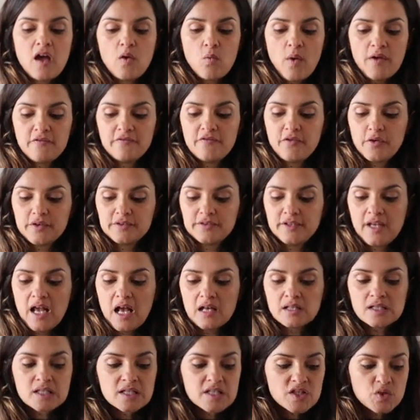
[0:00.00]
I went for the
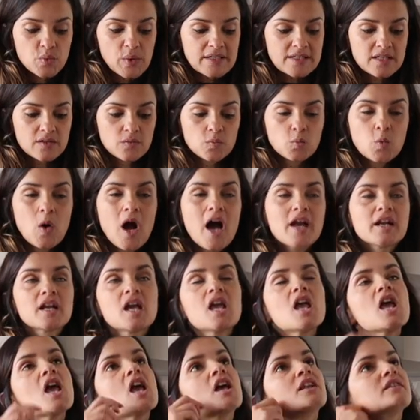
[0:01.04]
unsweetened one.
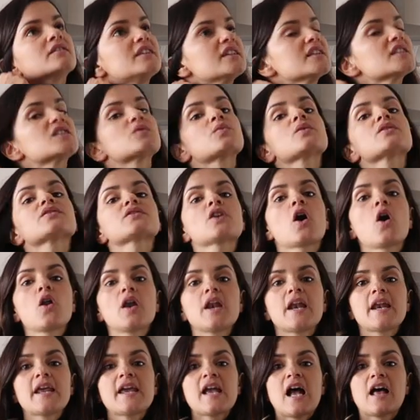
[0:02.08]
This was
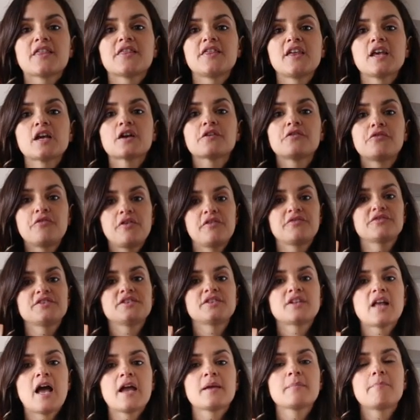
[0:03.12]
only, I think,
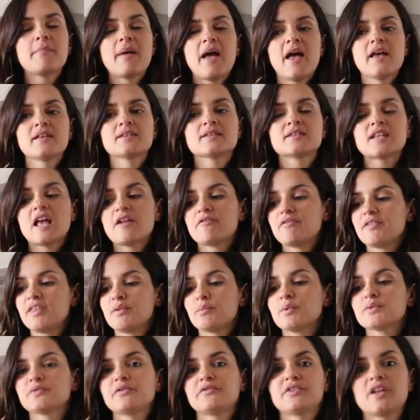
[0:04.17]
59 pence. Everything
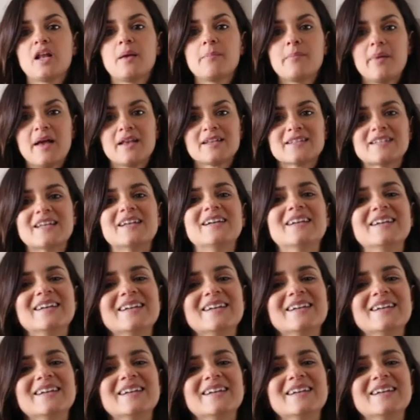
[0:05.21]
was 59 pence.